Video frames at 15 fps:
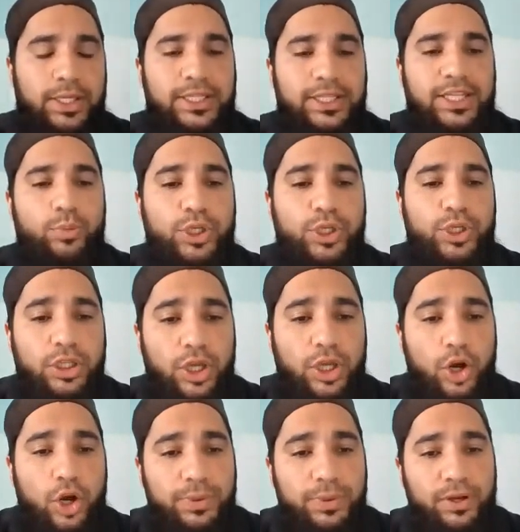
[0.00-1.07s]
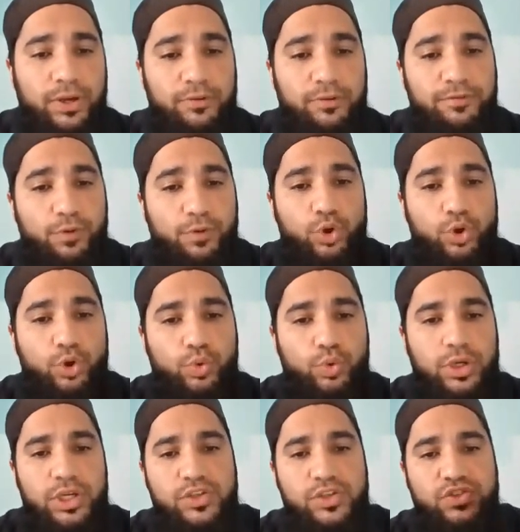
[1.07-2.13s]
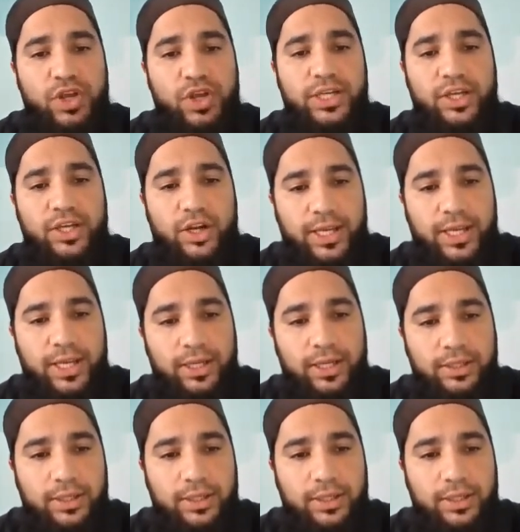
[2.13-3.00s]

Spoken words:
Did we not open for you sadaraka?